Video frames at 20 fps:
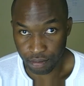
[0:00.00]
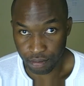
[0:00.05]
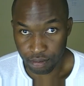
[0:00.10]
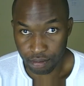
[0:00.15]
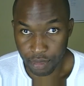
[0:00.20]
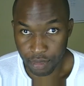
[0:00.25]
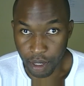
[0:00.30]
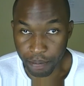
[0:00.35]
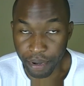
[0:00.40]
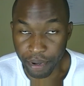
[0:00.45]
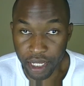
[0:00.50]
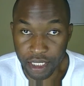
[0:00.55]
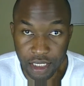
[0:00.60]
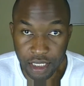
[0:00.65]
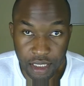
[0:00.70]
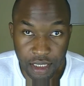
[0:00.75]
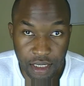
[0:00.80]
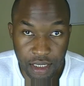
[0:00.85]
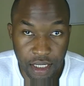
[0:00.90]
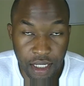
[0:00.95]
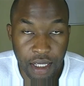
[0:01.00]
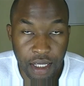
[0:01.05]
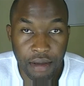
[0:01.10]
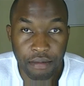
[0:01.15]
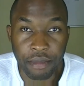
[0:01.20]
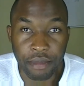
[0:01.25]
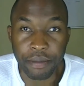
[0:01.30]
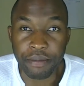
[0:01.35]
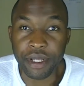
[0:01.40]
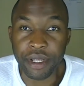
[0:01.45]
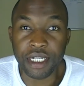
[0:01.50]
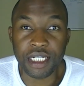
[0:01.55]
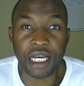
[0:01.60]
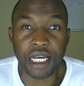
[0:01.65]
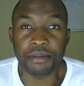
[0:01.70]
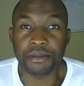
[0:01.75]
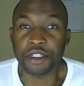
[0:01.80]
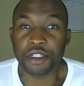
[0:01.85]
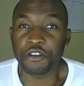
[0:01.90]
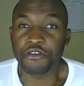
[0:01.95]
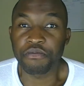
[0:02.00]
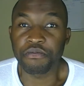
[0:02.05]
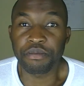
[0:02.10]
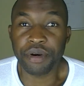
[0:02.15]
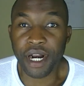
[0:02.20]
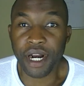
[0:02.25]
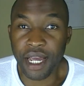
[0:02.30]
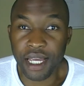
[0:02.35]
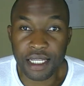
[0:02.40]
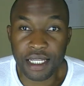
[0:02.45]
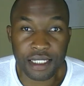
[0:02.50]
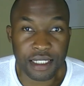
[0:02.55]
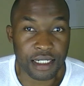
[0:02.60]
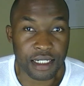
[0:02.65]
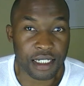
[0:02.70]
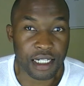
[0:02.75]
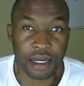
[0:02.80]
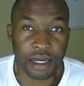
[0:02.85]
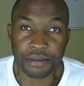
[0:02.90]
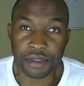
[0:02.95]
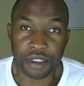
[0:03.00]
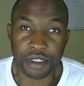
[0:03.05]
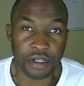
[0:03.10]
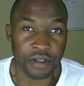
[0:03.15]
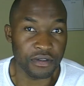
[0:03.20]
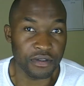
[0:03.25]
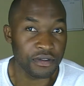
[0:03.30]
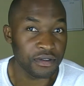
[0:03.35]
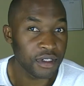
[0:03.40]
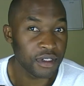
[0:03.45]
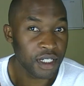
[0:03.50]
a purchase, maybe in terms of price, in terms of